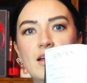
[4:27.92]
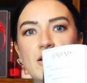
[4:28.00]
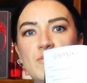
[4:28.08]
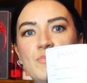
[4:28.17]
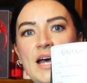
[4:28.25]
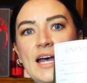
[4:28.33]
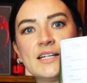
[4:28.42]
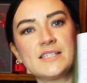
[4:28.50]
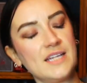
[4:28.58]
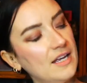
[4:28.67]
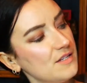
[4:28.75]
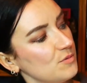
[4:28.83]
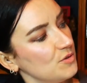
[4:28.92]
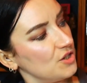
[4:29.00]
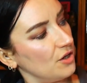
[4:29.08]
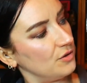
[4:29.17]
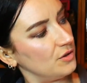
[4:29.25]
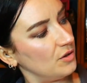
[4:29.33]
Matt has
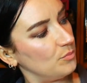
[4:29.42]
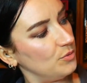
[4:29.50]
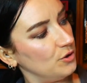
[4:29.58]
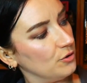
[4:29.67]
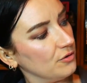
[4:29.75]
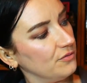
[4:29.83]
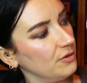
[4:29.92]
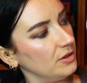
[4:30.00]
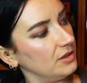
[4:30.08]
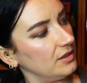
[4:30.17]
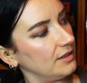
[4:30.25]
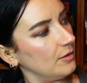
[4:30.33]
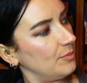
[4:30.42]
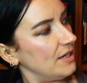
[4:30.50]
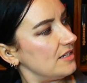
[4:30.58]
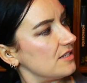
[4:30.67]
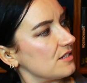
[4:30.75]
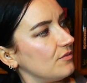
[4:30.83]
done beautiful little
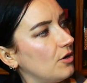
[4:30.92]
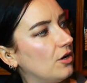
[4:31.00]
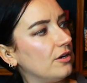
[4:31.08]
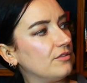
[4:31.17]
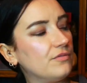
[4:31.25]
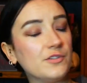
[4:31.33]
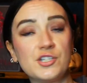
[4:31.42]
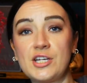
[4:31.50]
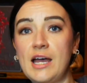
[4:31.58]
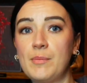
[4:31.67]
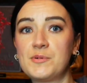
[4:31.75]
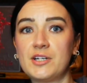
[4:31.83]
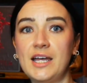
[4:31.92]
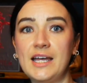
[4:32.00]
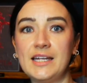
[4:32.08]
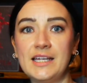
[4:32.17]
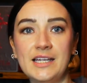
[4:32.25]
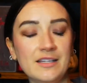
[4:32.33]
pieces of art for chapter
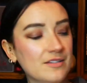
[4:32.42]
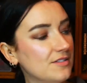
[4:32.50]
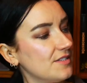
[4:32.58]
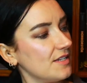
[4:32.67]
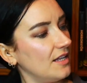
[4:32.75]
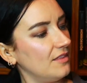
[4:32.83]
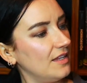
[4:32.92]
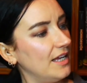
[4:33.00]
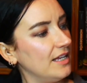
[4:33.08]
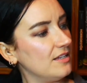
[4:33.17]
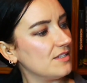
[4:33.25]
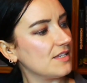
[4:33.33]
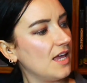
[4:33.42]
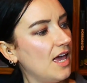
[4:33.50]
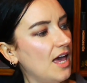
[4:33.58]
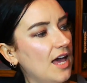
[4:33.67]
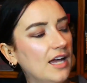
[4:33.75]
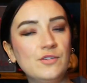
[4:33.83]
headings and things,
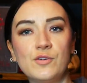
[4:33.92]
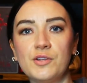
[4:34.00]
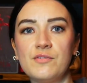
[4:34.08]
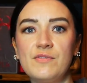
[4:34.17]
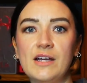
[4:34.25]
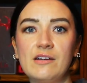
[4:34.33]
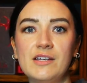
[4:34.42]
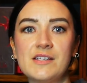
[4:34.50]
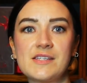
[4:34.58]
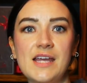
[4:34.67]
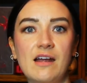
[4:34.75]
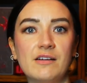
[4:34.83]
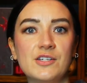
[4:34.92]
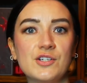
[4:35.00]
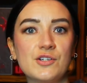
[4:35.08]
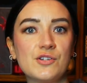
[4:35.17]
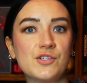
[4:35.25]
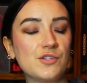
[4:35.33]
and you've got the various
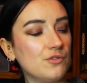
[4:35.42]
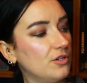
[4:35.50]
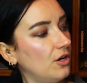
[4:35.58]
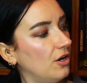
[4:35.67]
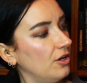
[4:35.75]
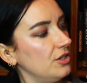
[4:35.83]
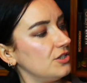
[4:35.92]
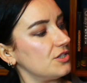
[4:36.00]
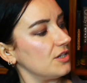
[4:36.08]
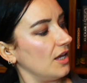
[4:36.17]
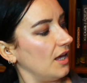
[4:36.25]
characters throughout.